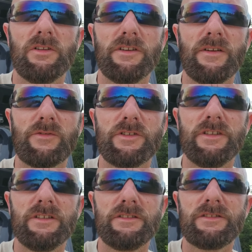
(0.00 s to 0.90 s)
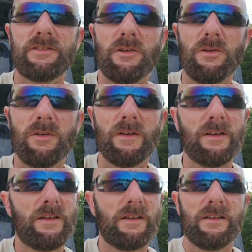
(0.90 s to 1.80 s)
I never did, so
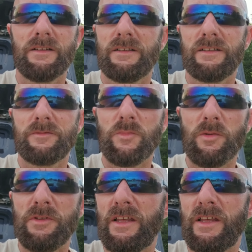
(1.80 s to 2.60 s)
maybe